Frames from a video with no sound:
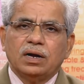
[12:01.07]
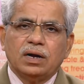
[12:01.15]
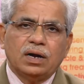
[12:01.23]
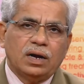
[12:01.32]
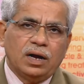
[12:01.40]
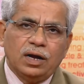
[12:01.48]

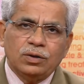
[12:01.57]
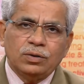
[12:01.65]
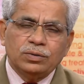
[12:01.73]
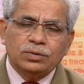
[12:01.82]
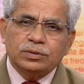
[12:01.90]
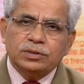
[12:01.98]

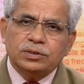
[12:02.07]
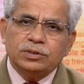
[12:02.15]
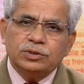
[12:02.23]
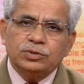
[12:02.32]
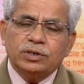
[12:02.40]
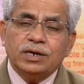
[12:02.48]
how
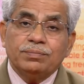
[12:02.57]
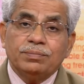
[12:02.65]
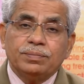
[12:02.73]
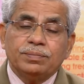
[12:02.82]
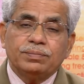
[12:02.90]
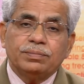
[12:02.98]
you can
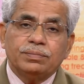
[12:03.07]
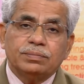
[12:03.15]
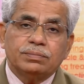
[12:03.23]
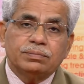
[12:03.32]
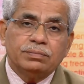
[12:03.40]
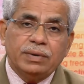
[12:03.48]

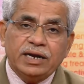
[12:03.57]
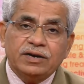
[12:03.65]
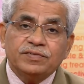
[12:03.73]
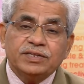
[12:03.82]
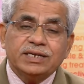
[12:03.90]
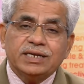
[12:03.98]
meet
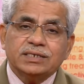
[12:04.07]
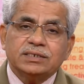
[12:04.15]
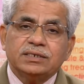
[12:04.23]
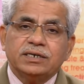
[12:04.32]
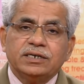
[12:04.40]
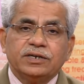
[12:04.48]
with an
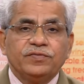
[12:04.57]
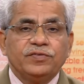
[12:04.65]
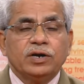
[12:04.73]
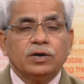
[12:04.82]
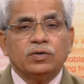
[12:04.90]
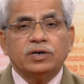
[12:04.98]
accident if you are
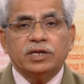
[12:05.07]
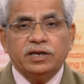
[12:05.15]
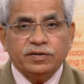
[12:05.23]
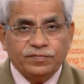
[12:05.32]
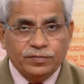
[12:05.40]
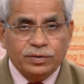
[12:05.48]
not
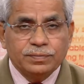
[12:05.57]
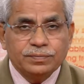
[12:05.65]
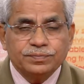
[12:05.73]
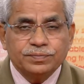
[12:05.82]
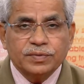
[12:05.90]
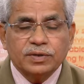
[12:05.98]
careful,
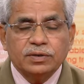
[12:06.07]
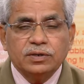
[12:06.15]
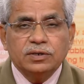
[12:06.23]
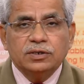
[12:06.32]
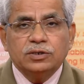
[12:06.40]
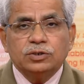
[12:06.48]

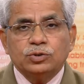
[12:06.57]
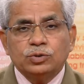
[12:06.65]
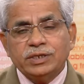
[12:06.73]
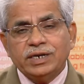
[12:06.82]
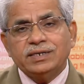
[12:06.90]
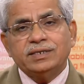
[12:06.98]
so
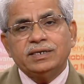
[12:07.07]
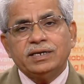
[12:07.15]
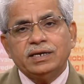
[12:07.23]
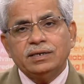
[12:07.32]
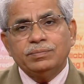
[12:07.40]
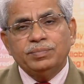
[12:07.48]
that they
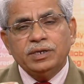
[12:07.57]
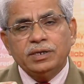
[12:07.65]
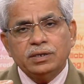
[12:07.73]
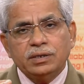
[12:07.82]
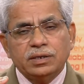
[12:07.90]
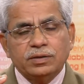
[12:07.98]
can
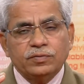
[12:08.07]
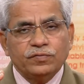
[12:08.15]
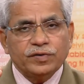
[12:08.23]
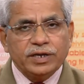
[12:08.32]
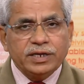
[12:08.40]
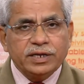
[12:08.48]
be
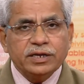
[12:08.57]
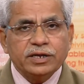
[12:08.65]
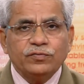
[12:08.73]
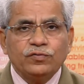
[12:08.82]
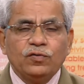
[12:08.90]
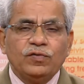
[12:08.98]
very
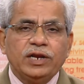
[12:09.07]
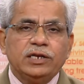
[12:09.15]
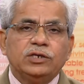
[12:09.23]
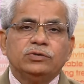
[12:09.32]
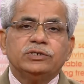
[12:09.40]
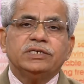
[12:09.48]
careful while
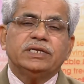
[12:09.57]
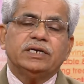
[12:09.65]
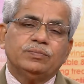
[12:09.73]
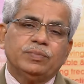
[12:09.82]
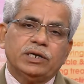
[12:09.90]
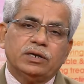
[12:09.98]
using that
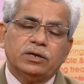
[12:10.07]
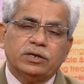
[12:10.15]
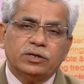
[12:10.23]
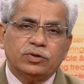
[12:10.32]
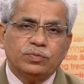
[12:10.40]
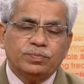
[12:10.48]
particular
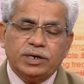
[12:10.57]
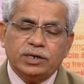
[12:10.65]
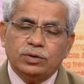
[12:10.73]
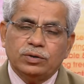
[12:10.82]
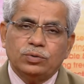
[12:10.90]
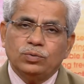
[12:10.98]
equipment or
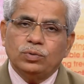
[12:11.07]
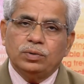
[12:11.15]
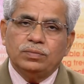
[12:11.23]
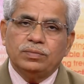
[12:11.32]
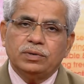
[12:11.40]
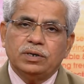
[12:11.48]
tool
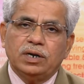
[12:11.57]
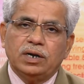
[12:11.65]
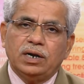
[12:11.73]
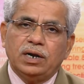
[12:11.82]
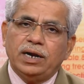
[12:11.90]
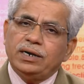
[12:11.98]

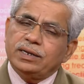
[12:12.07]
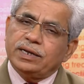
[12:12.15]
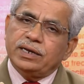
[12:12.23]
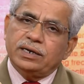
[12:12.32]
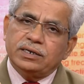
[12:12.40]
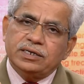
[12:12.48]
and
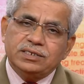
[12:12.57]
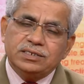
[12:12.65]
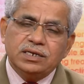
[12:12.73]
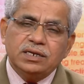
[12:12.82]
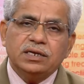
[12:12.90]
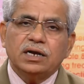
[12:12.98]
can
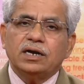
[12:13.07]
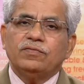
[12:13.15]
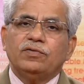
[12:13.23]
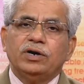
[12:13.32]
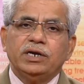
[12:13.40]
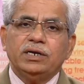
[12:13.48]
easily
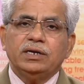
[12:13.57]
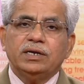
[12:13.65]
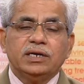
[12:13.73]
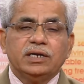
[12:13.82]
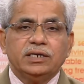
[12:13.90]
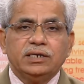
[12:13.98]
avoid
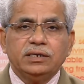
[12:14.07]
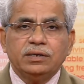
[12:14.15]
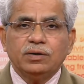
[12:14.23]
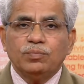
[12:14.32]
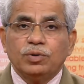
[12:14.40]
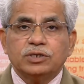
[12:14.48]
any
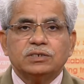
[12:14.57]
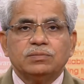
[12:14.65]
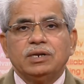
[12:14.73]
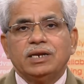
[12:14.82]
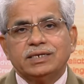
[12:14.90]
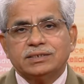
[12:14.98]
possible
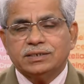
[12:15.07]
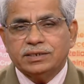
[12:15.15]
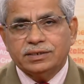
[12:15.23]
accident.